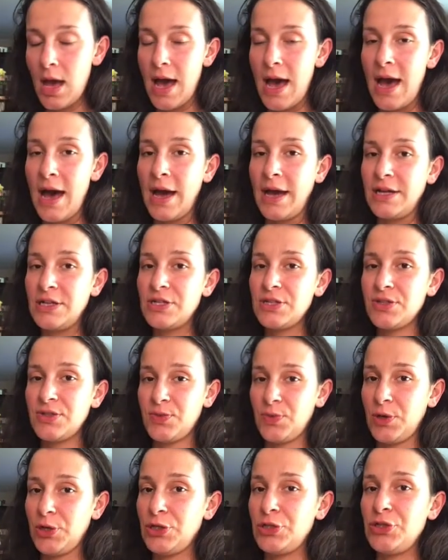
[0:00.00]
I just
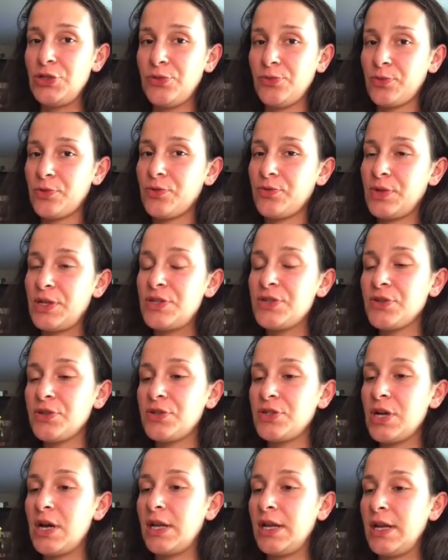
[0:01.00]
want to do more
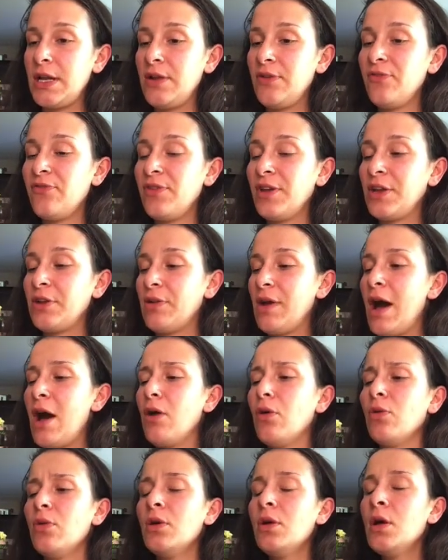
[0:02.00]
research on it and figure
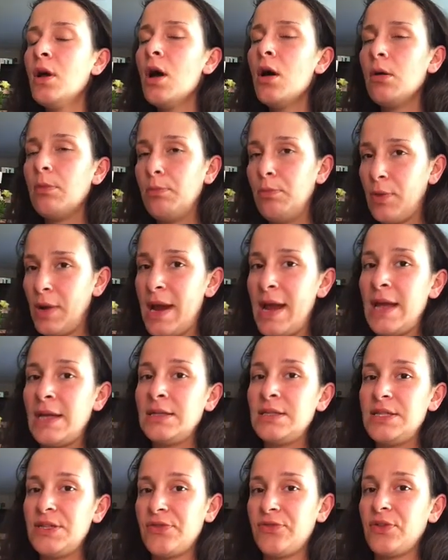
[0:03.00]
out
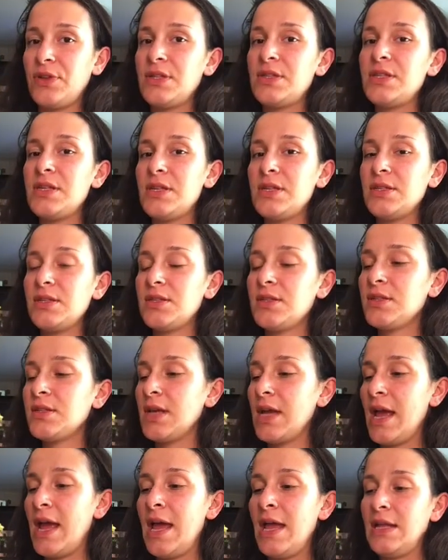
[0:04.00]
brand differences
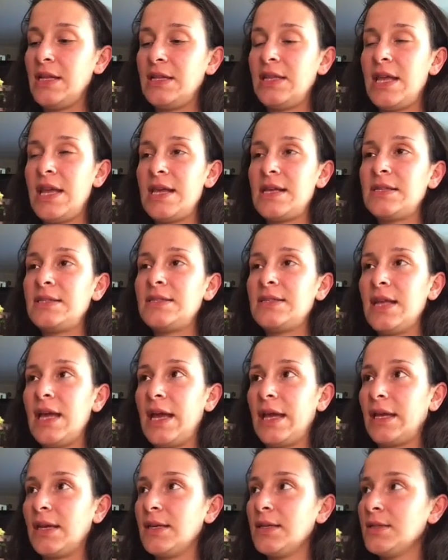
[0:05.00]
and things
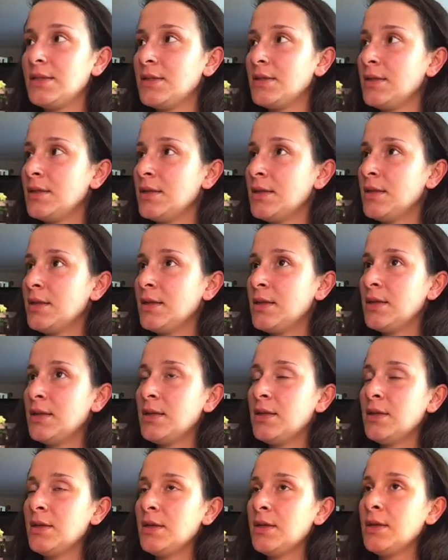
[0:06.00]
like,
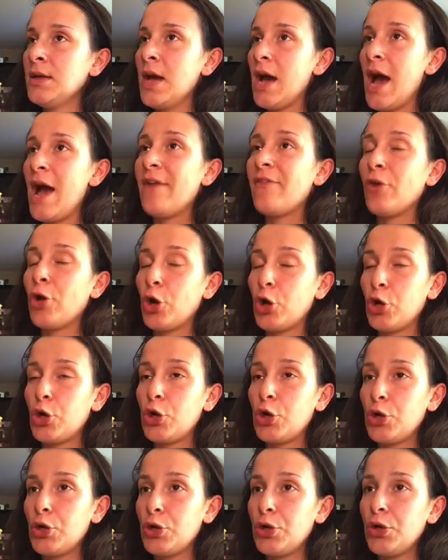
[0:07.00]
I've
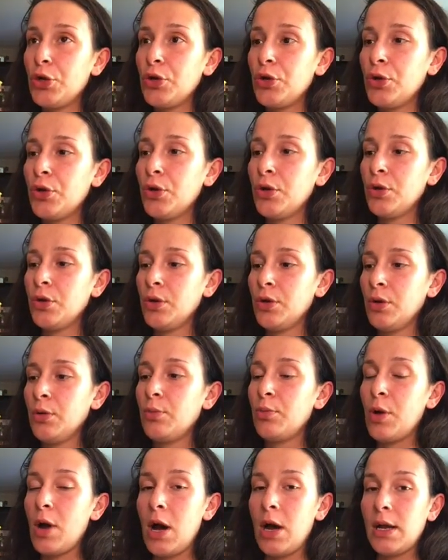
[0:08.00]
heard
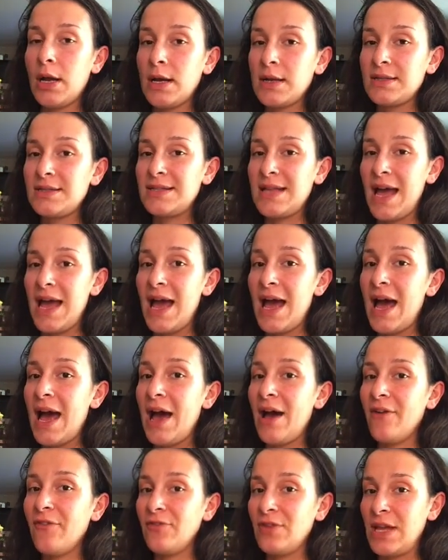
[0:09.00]
products that
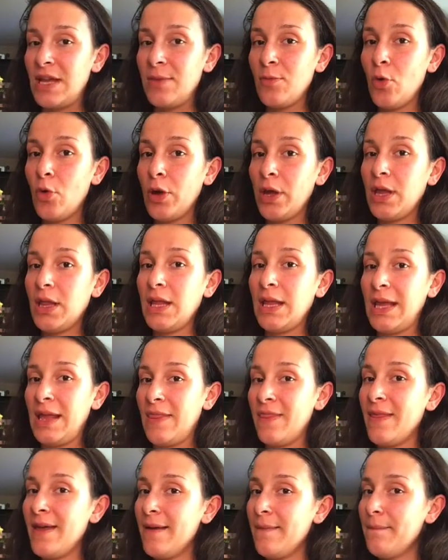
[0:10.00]
have neem oil
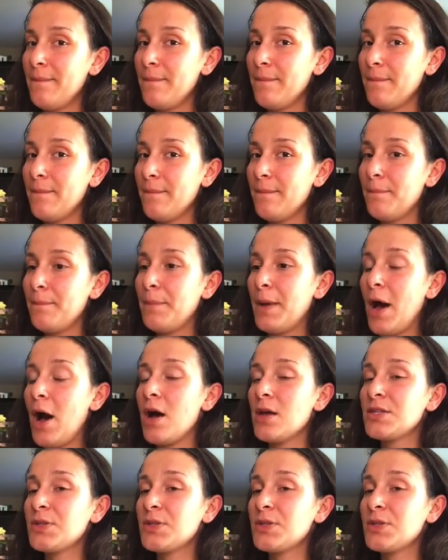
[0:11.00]
in them but also